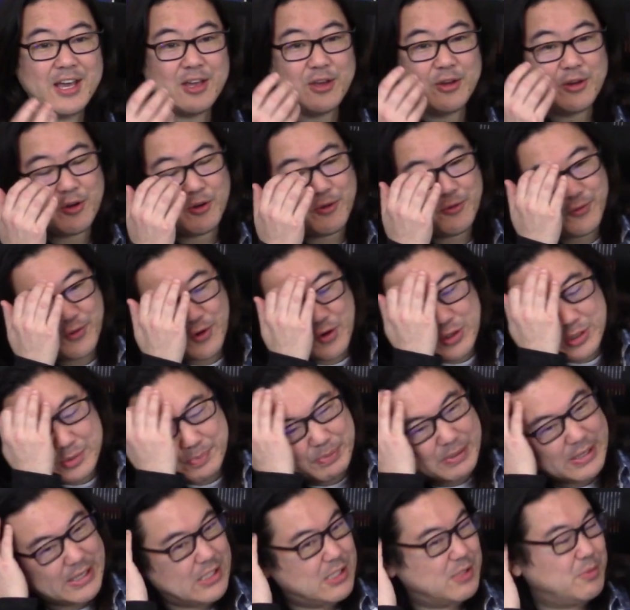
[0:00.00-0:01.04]
you know,
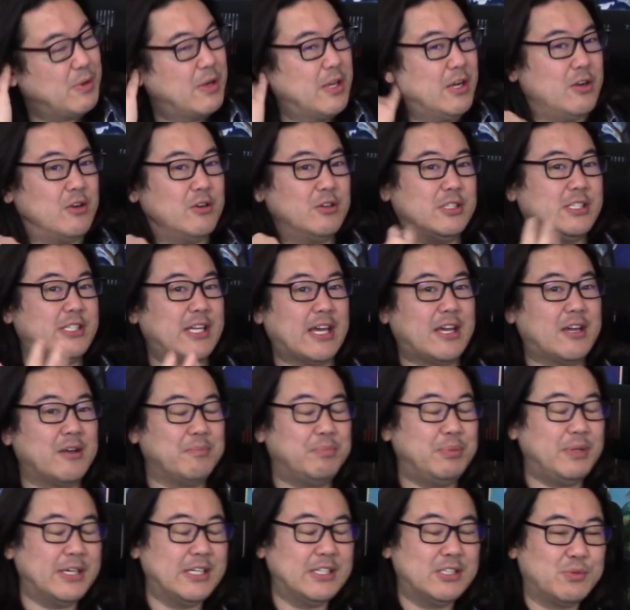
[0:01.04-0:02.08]
first place winner or
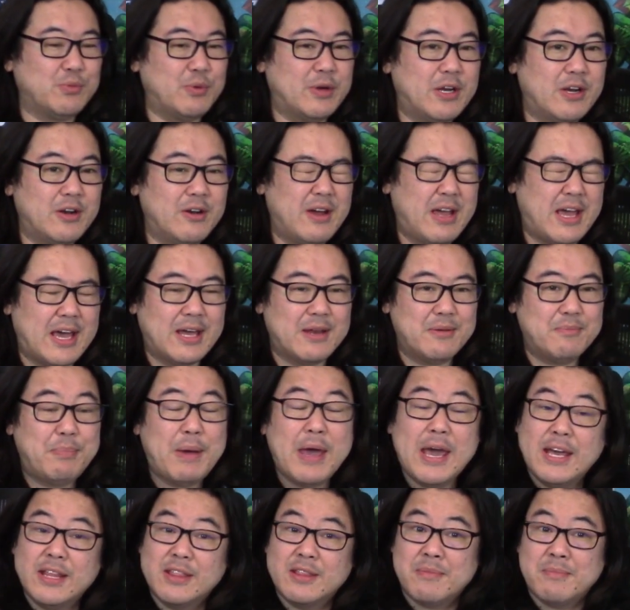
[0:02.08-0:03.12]
second place winner and
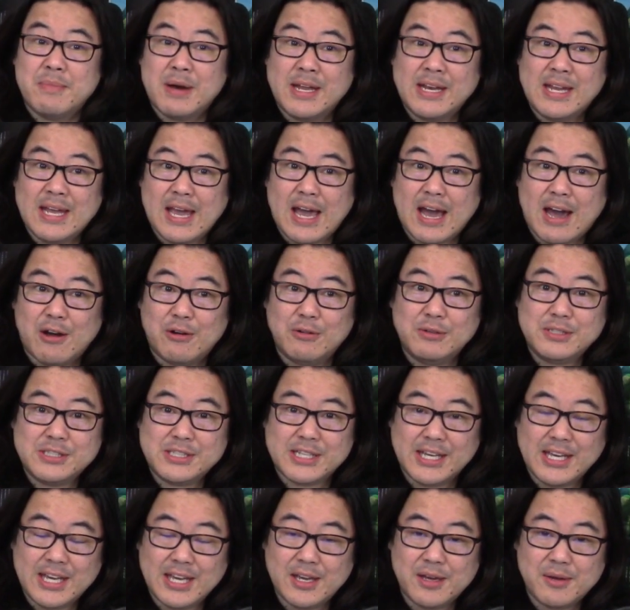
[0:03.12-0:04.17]
paid the money out
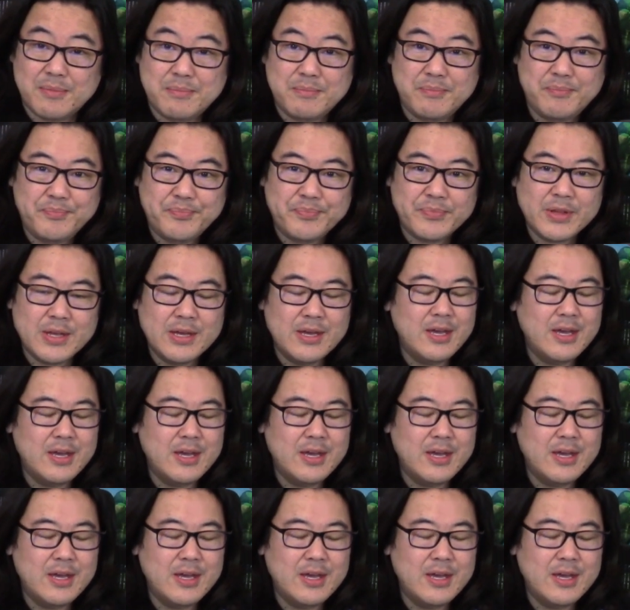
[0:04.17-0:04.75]
to him.